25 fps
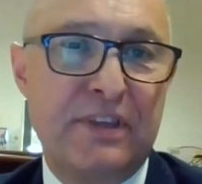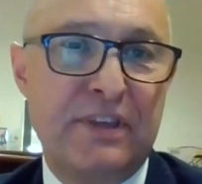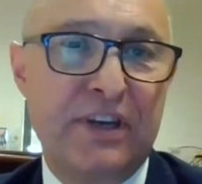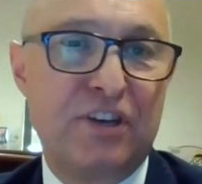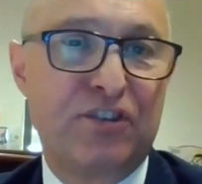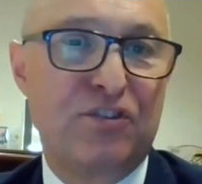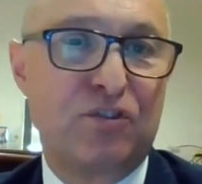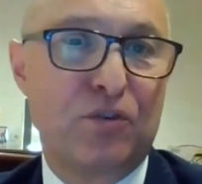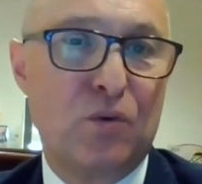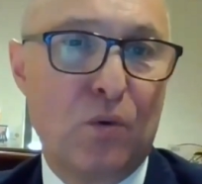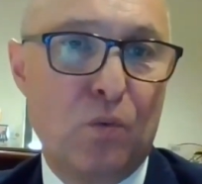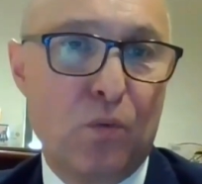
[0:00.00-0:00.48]

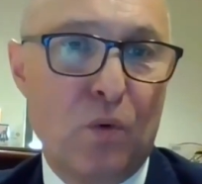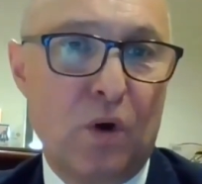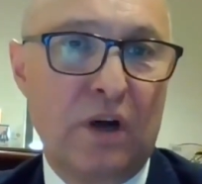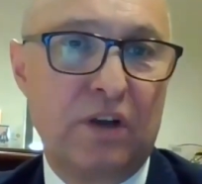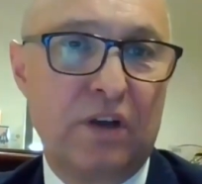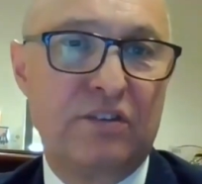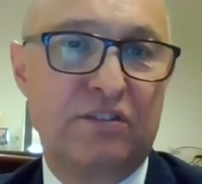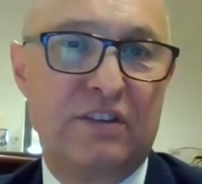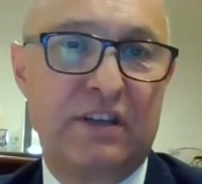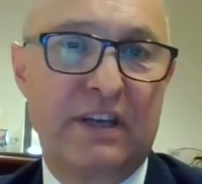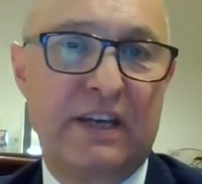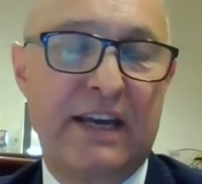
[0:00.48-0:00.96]
This
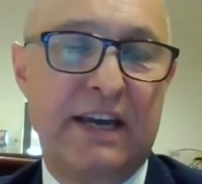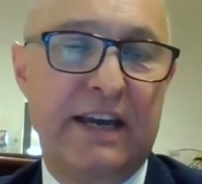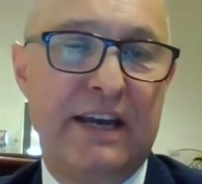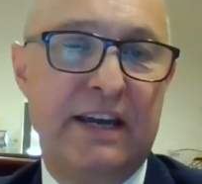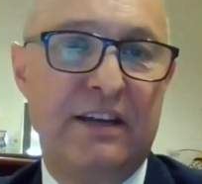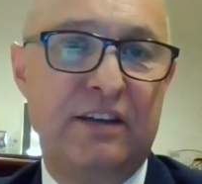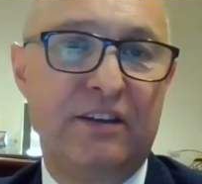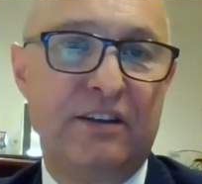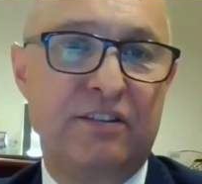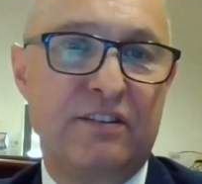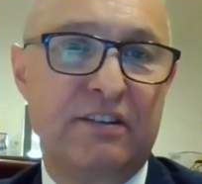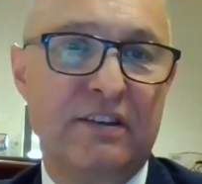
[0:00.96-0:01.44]
was the
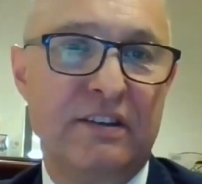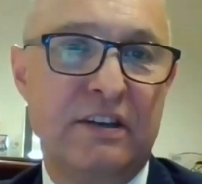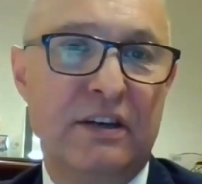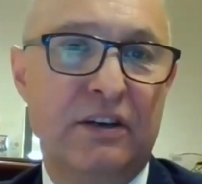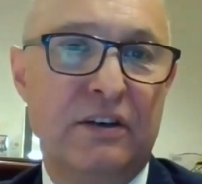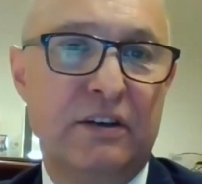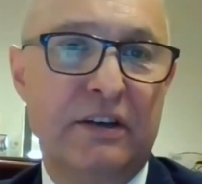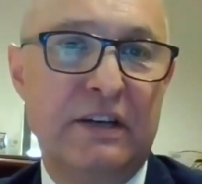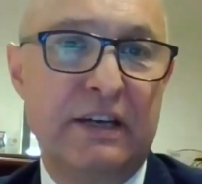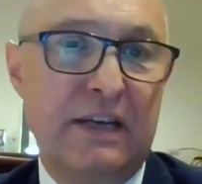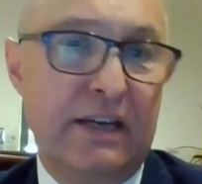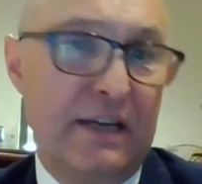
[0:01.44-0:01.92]
case,
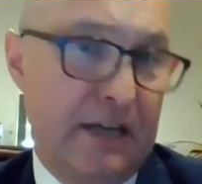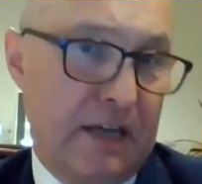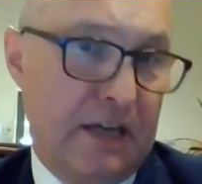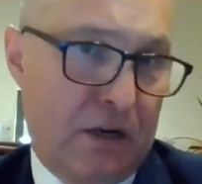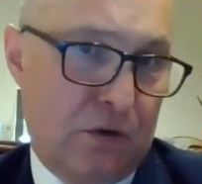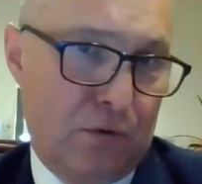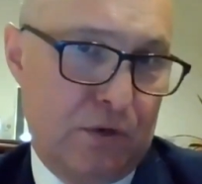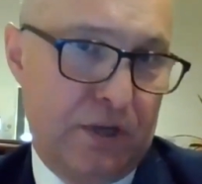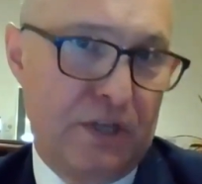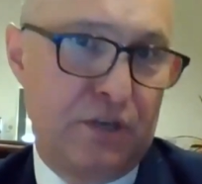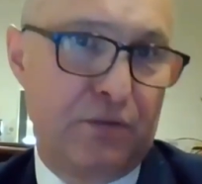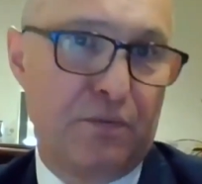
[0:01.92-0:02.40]

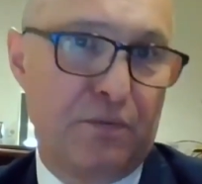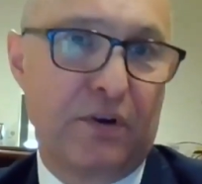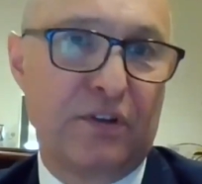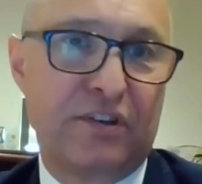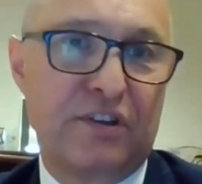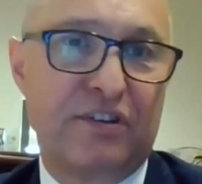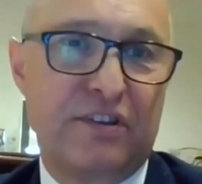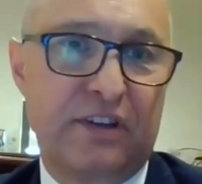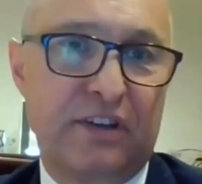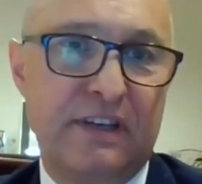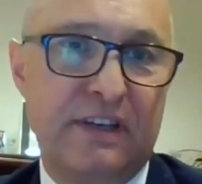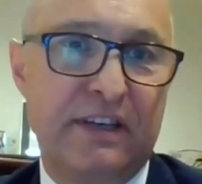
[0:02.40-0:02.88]
oh, it
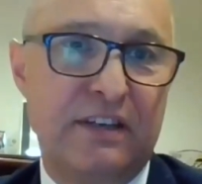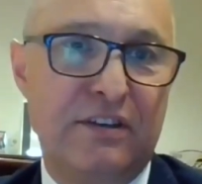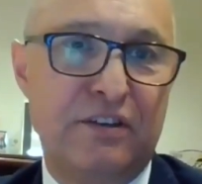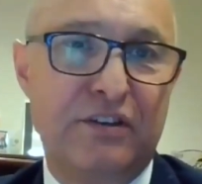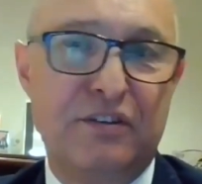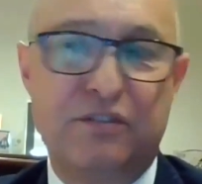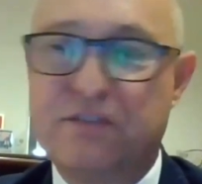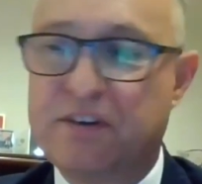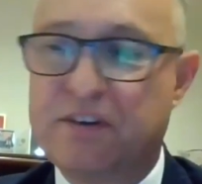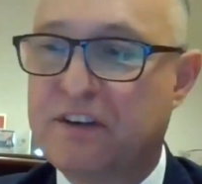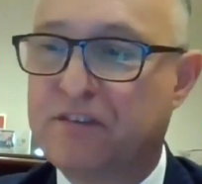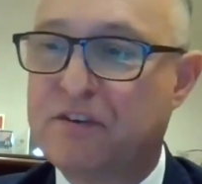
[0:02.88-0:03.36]
was an
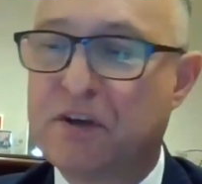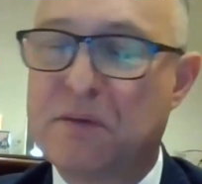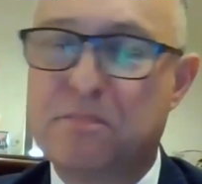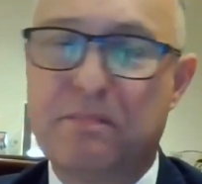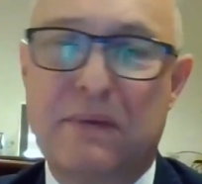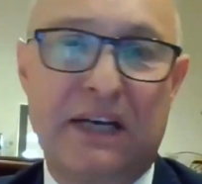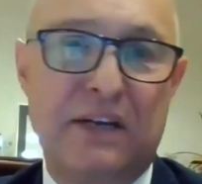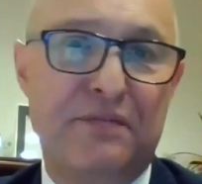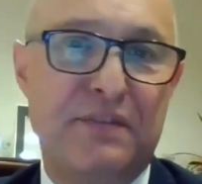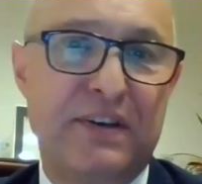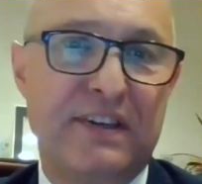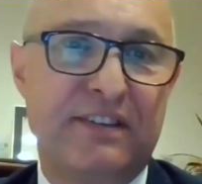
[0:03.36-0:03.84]

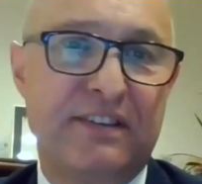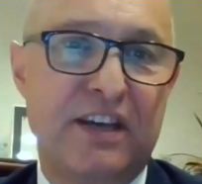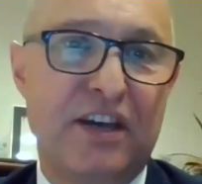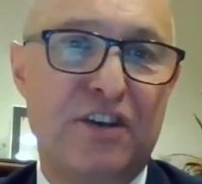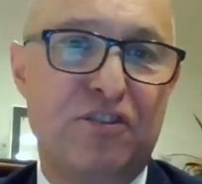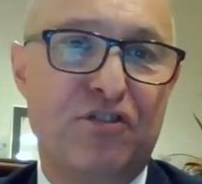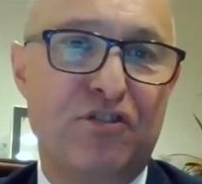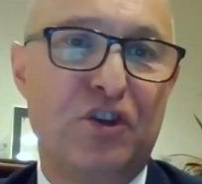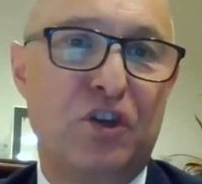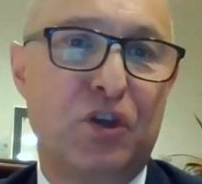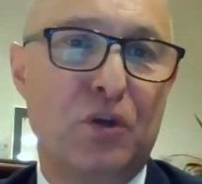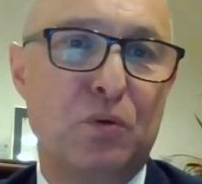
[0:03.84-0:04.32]
interesting
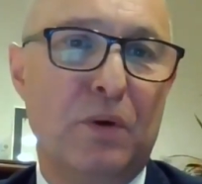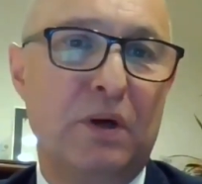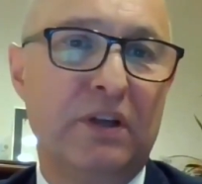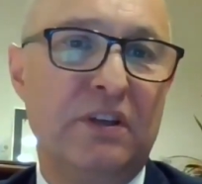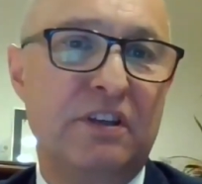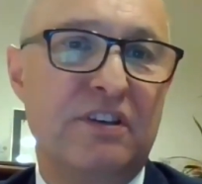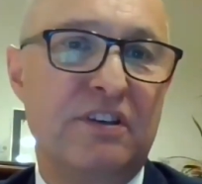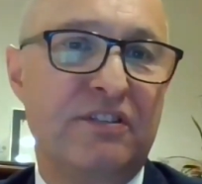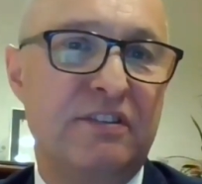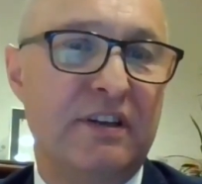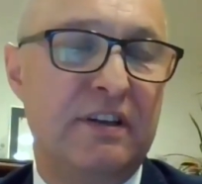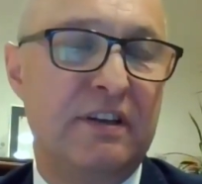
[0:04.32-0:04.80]
manifestation to
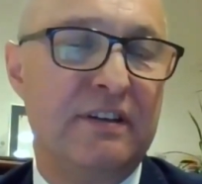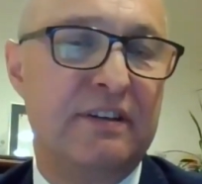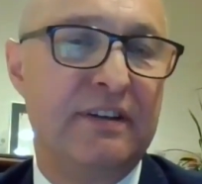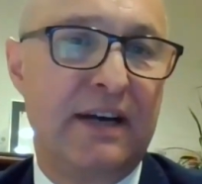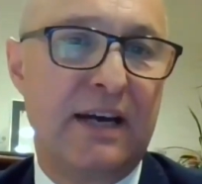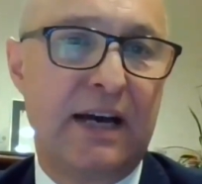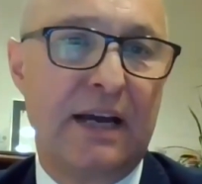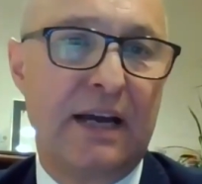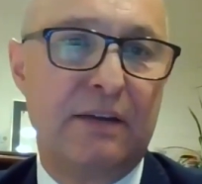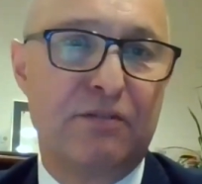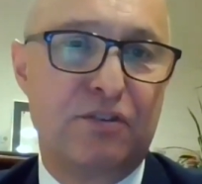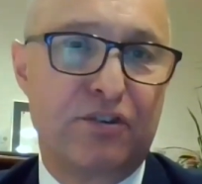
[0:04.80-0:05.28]
what extent
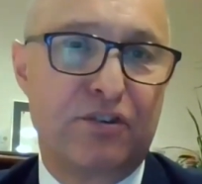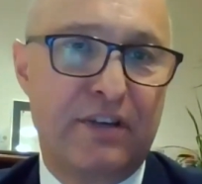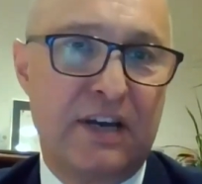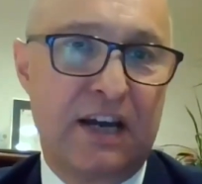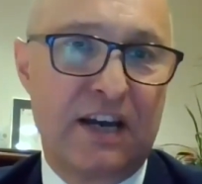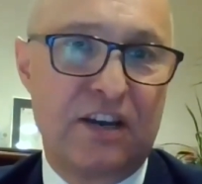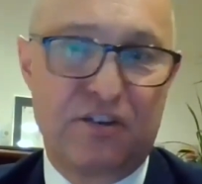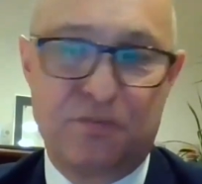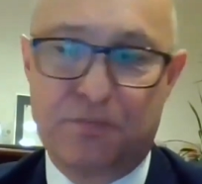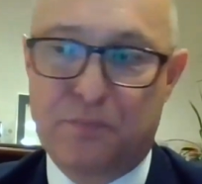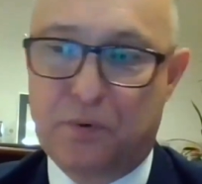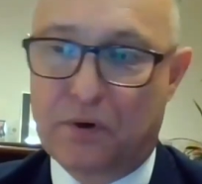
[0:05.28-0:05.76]
the Irish
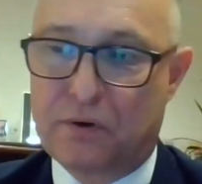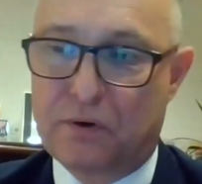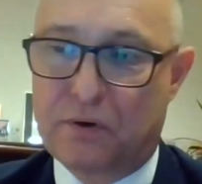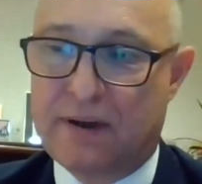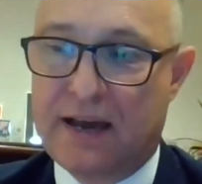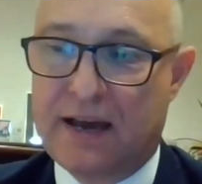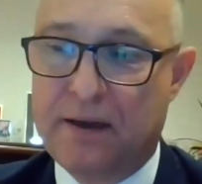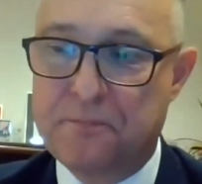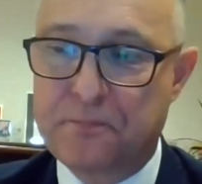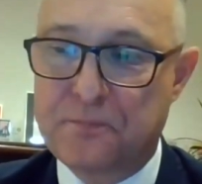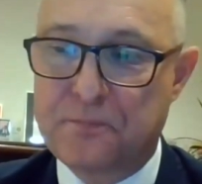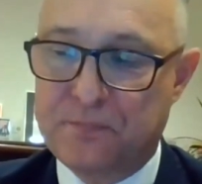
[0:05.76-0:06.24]

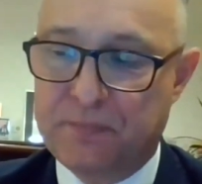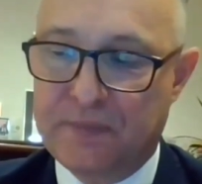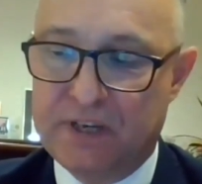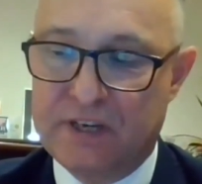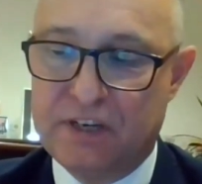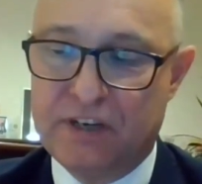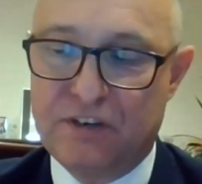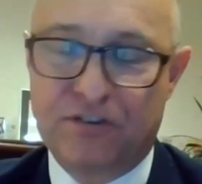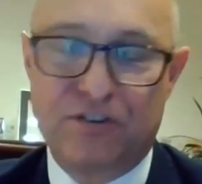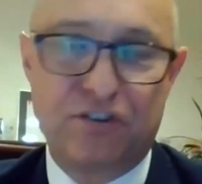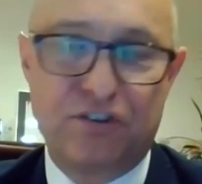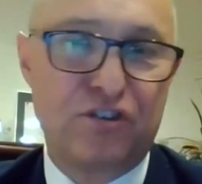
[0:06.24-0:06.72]
diaspora
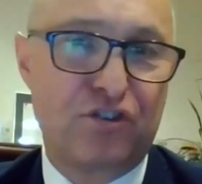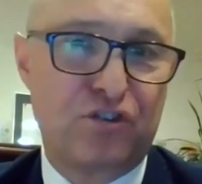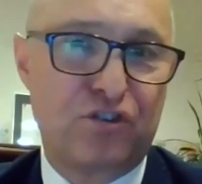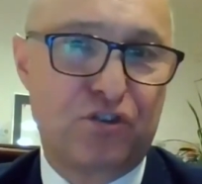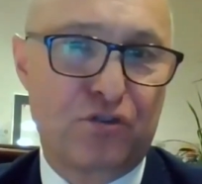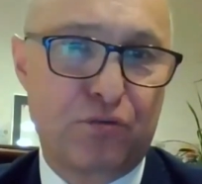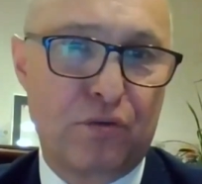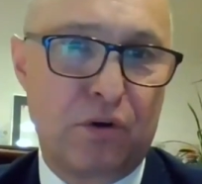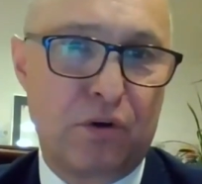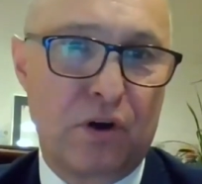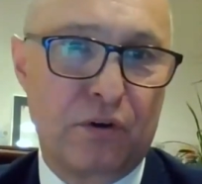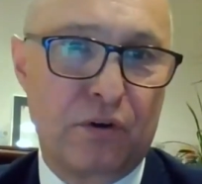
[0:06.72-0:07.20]
is
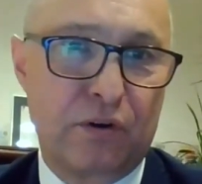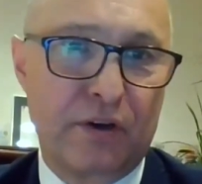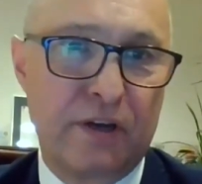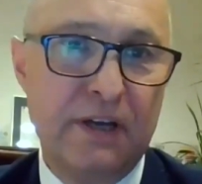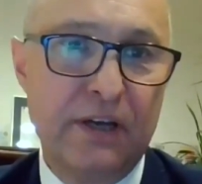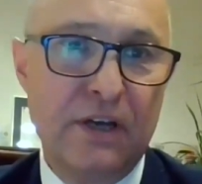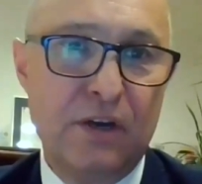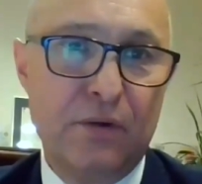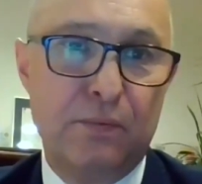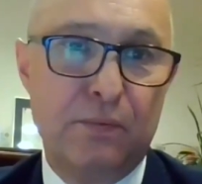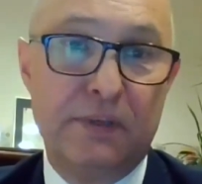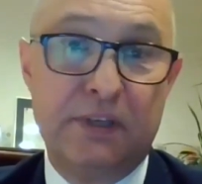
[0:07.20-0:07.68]

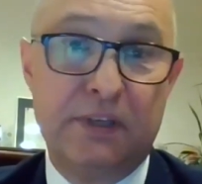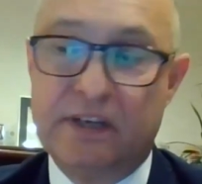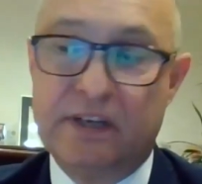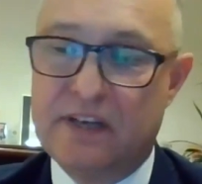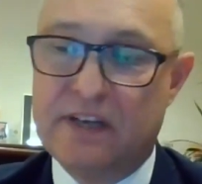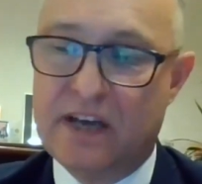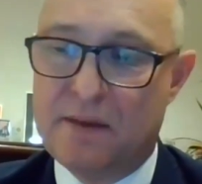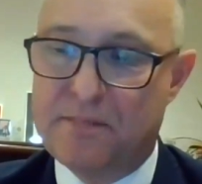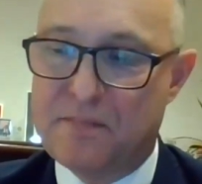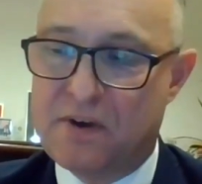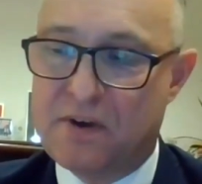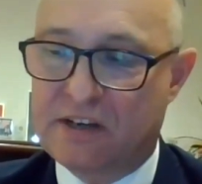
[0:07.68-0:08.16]
strong within
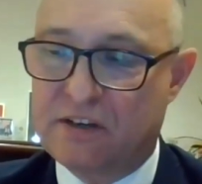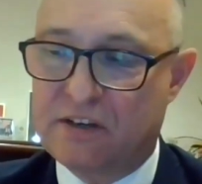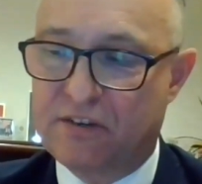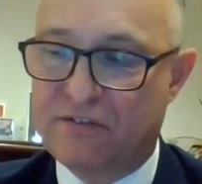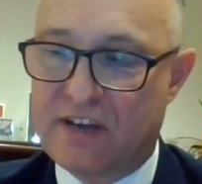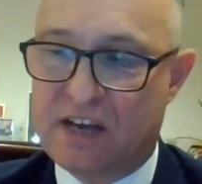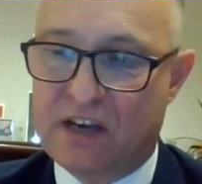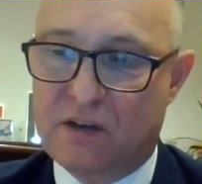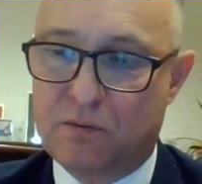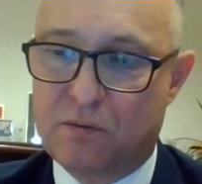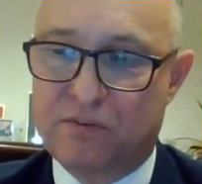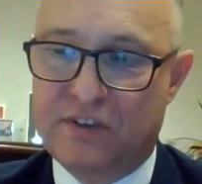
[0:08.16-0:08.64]
the American
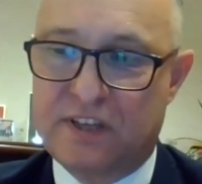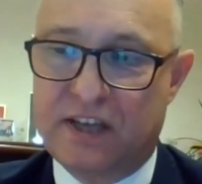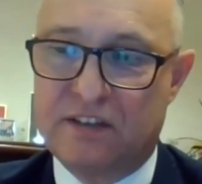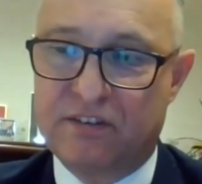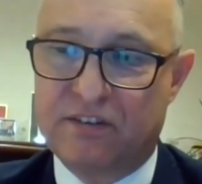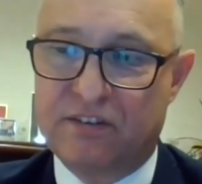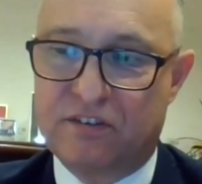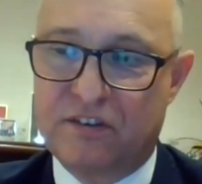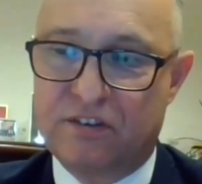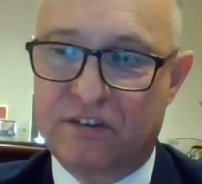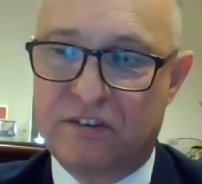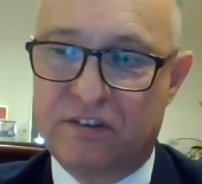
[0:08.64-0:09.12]

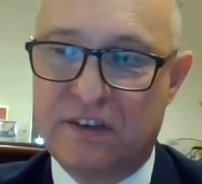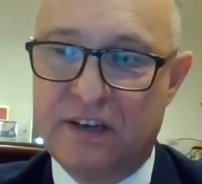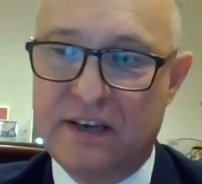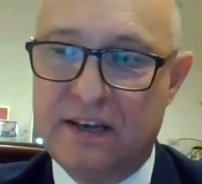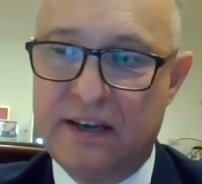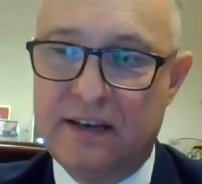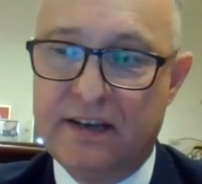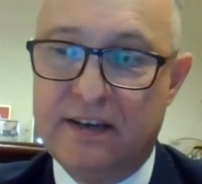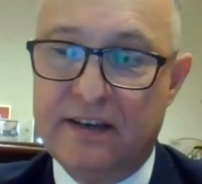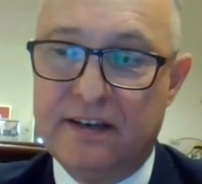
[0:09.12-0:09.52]
circumstances.